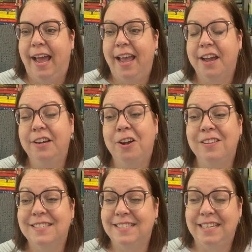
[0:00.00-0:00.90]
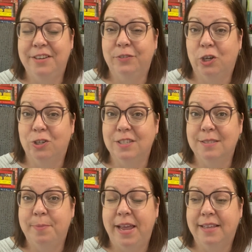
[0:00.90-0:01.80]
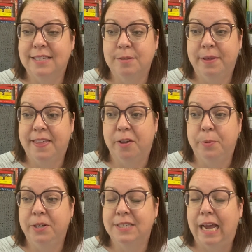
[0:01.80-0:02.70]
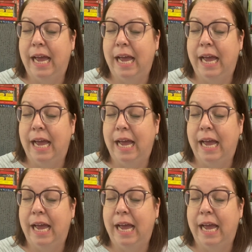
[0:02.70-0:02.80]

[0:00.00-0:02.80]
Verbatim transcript: I unhauled City of Girls by Elizabeth Gilbert.